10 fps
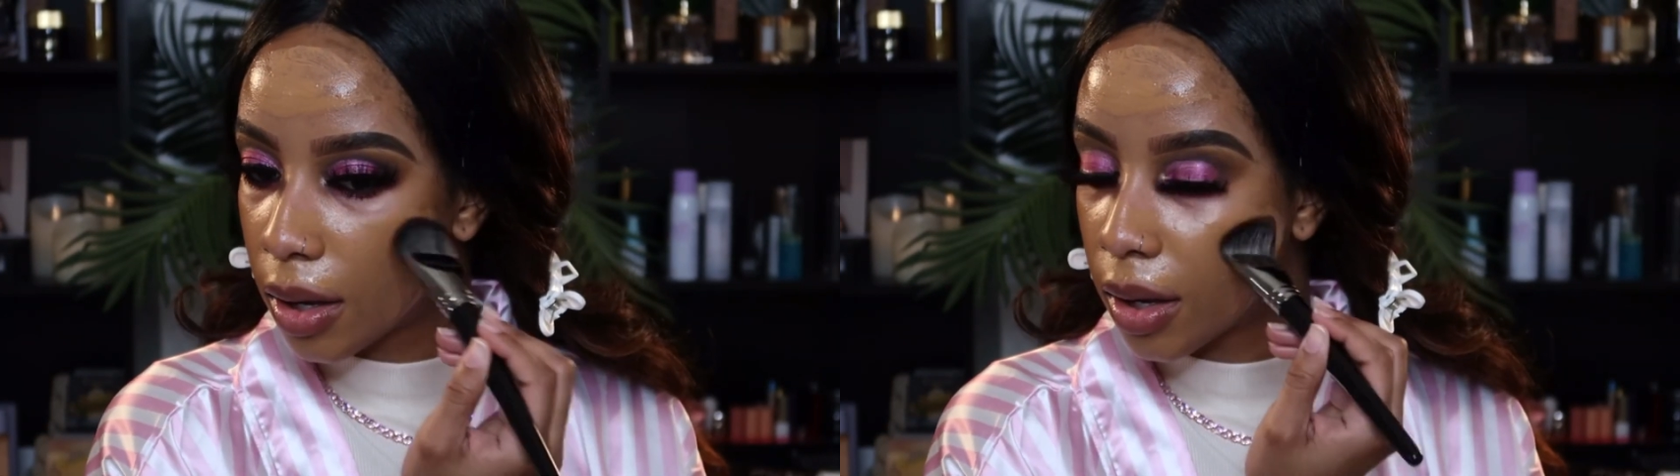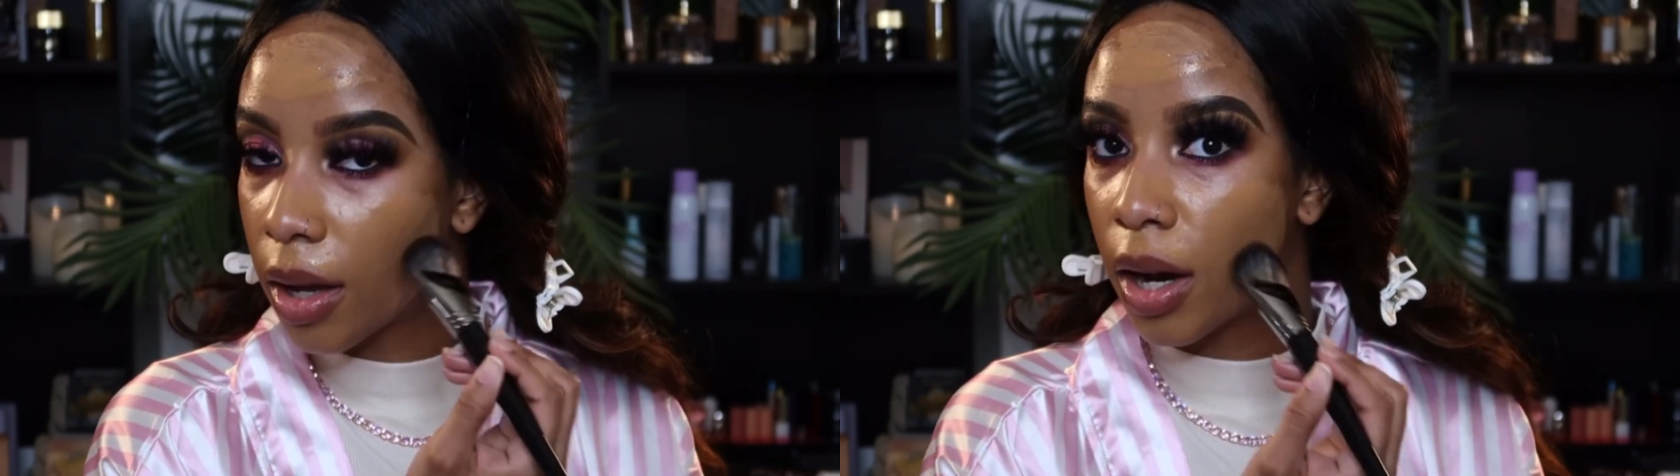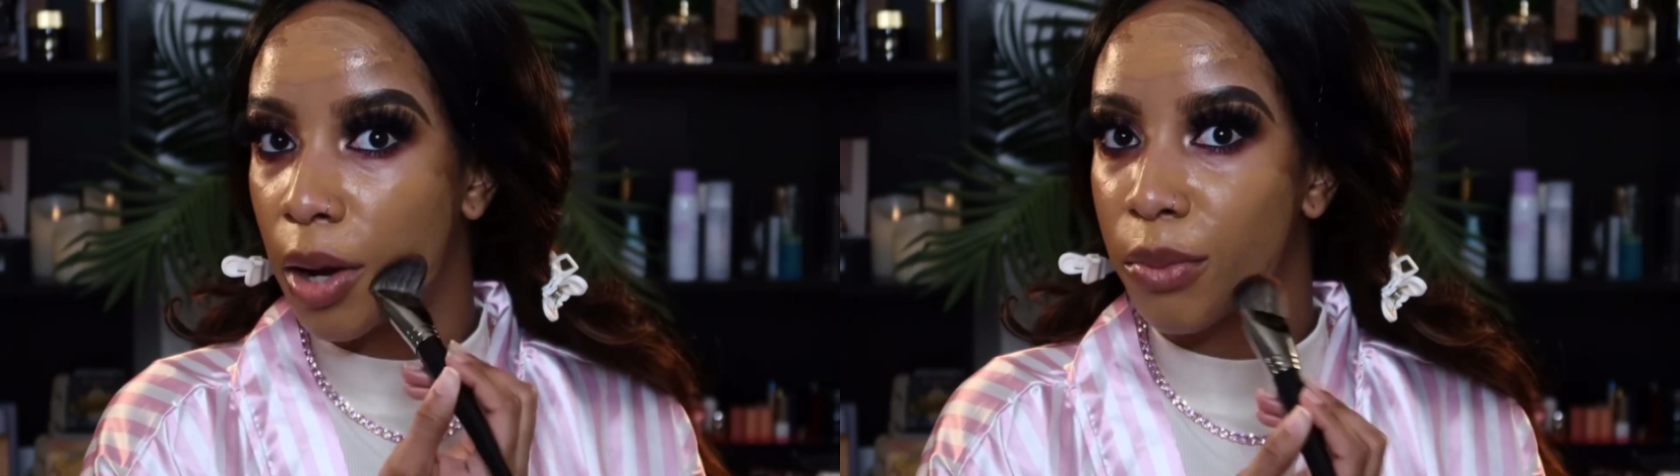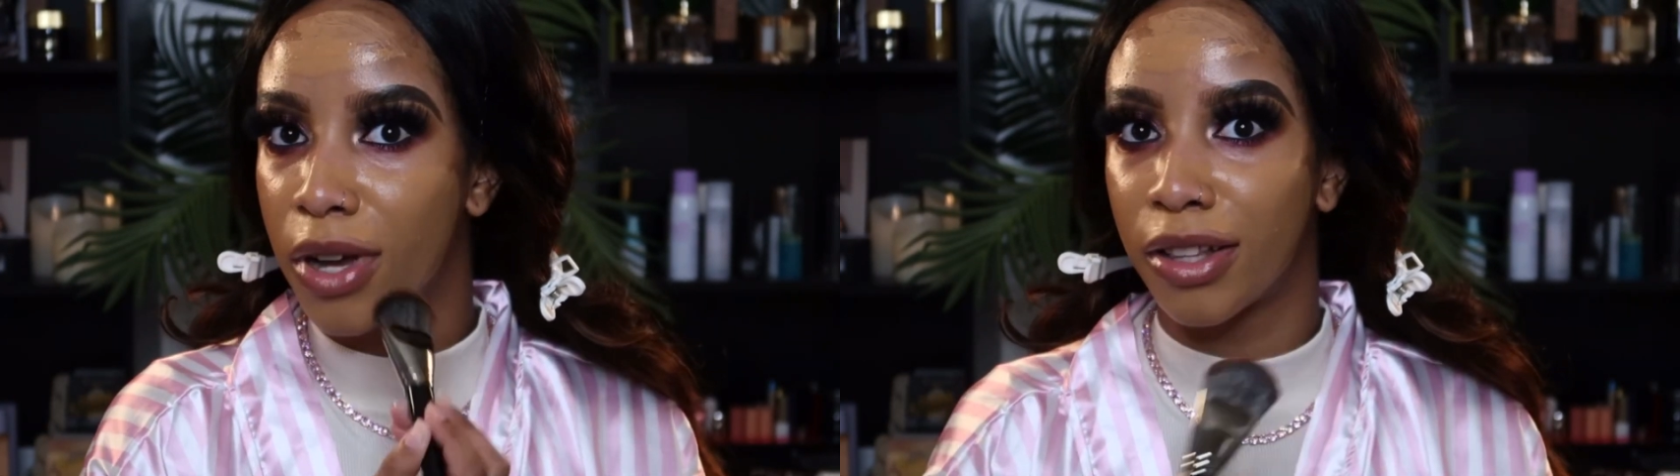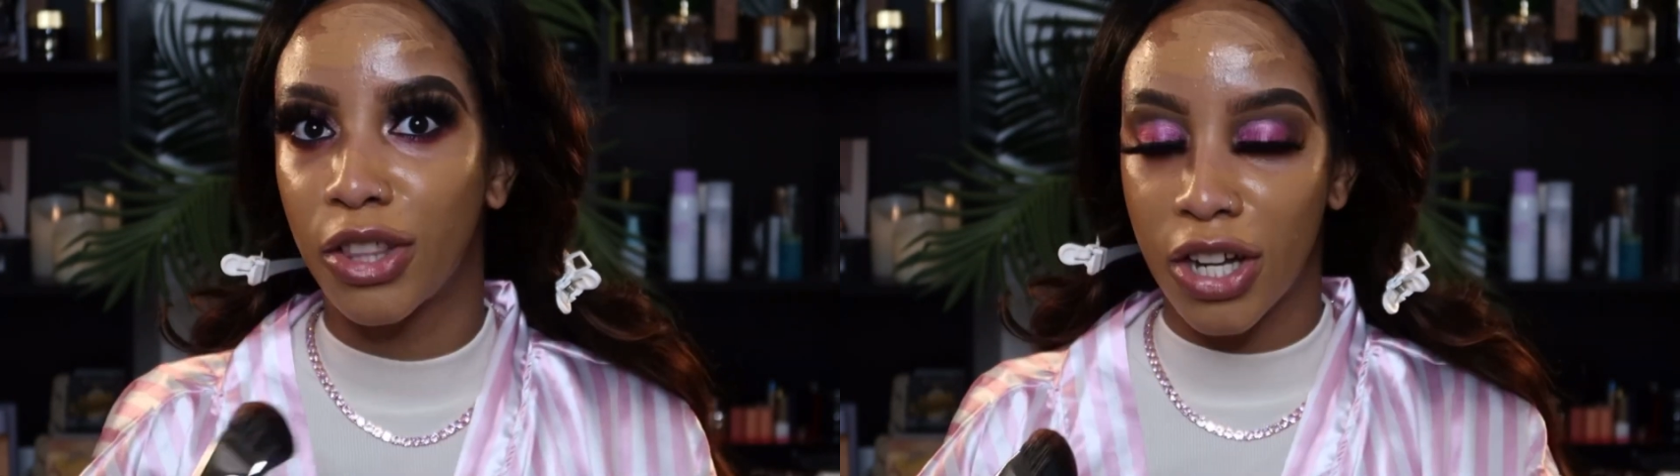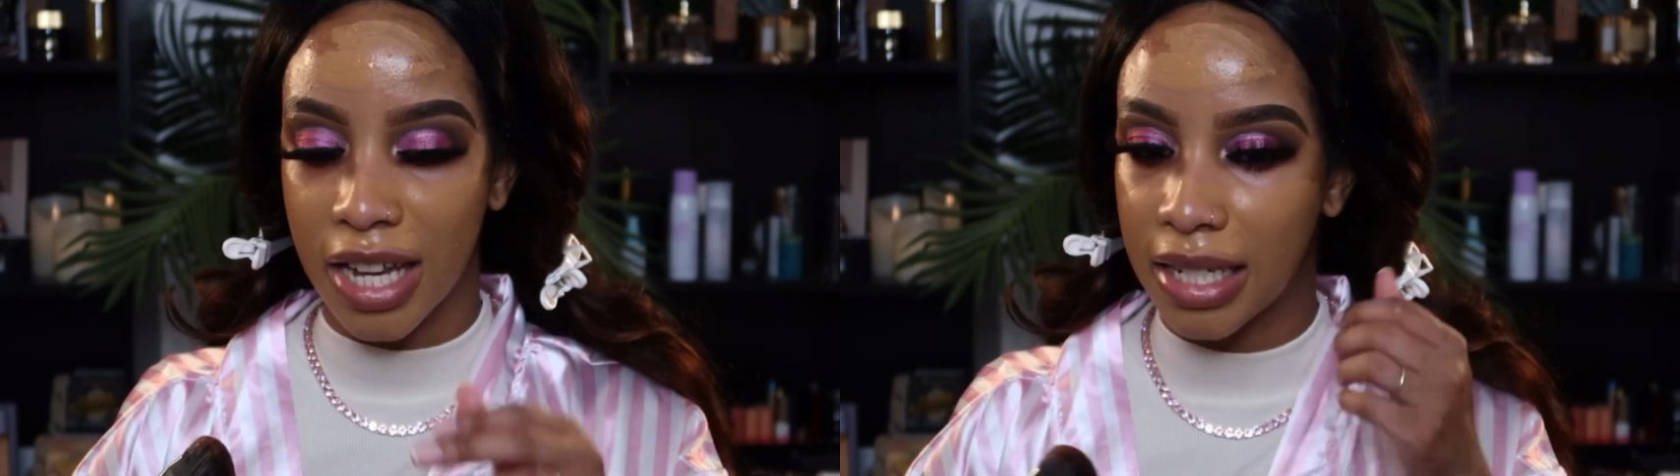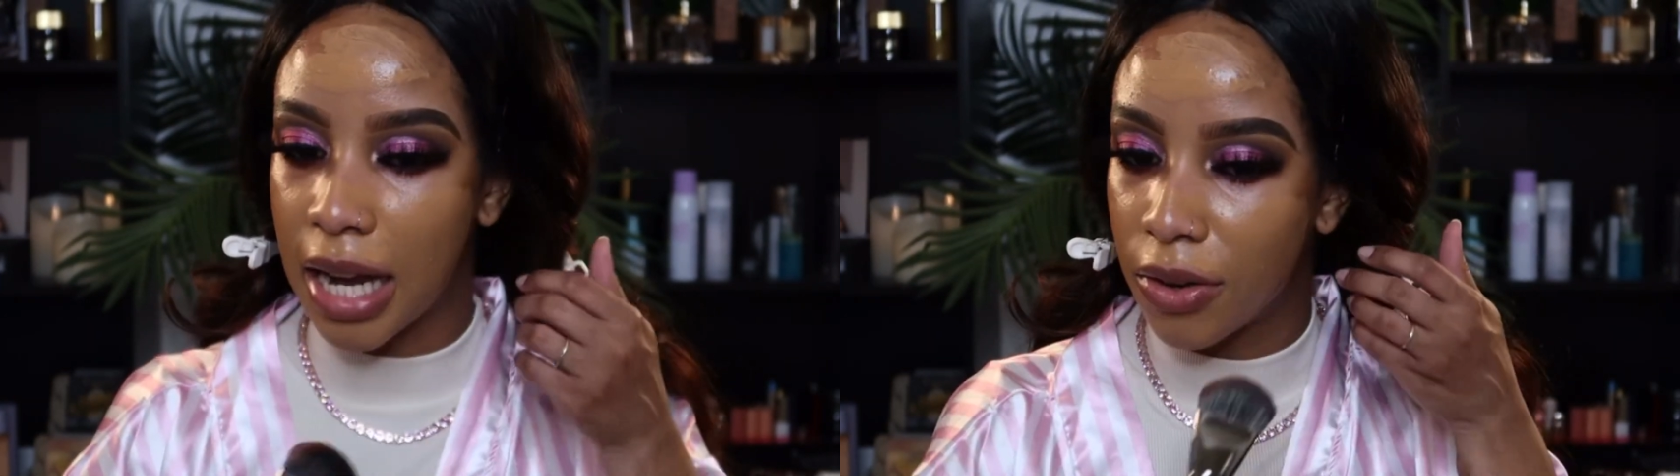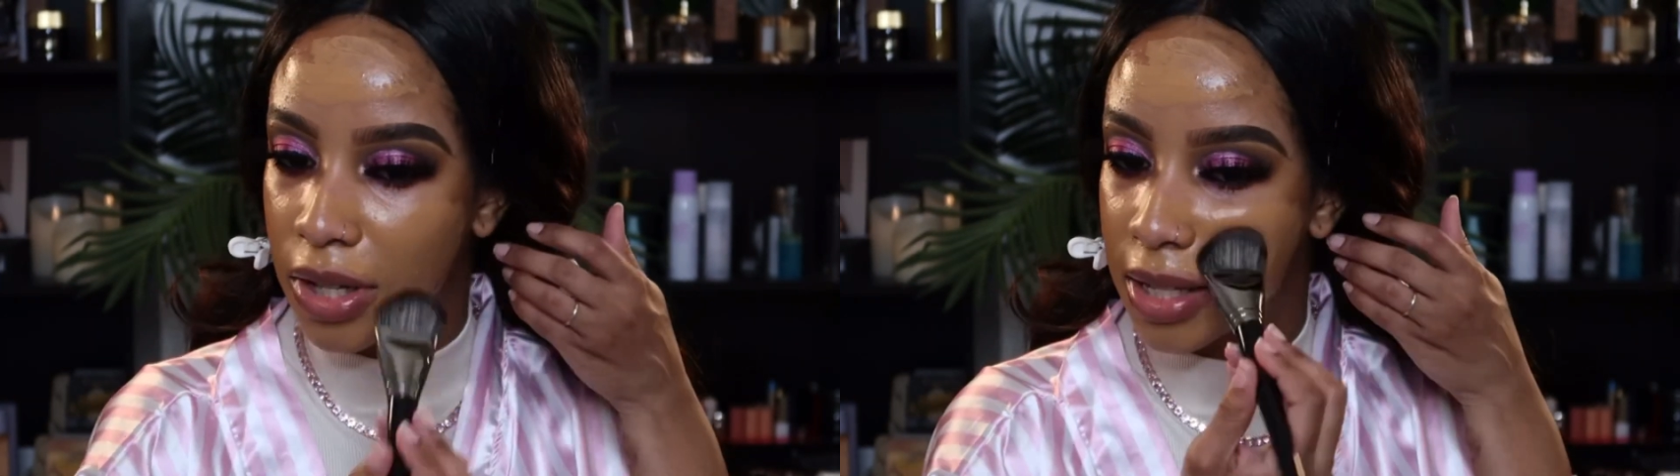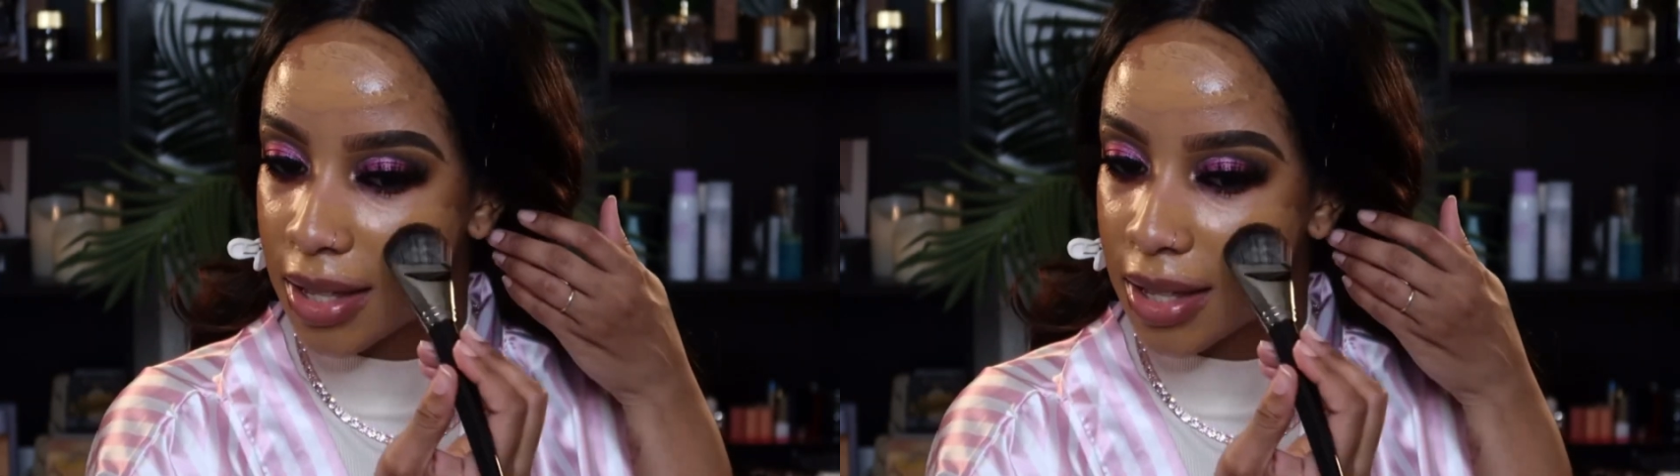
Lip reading: And I'm looking down because